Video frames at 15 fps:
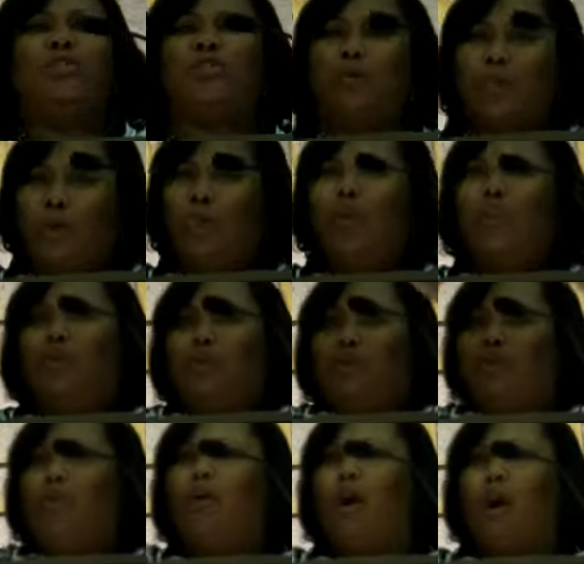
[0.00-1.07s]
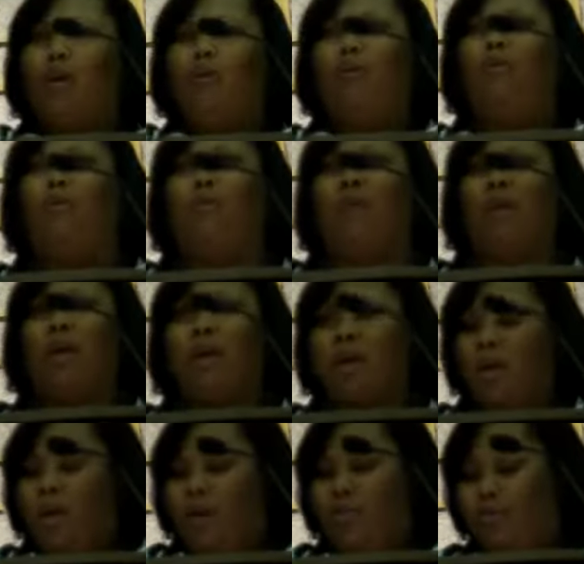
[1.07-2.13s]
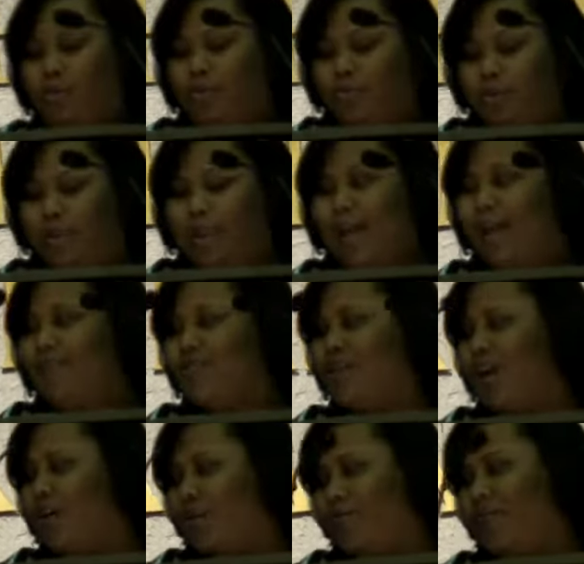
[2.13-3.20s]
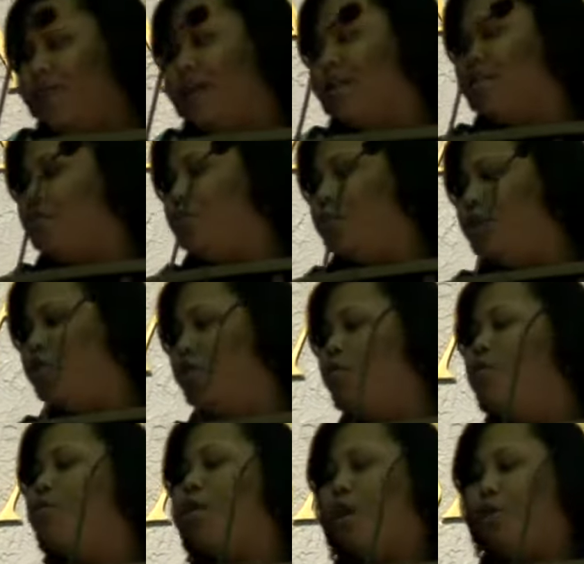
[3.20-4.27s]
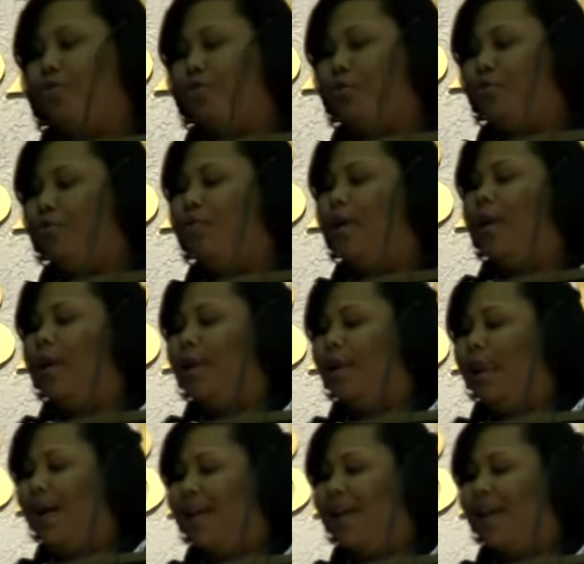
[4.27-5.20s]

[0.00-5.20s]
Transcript: So that when you go through life circumstances, when you go through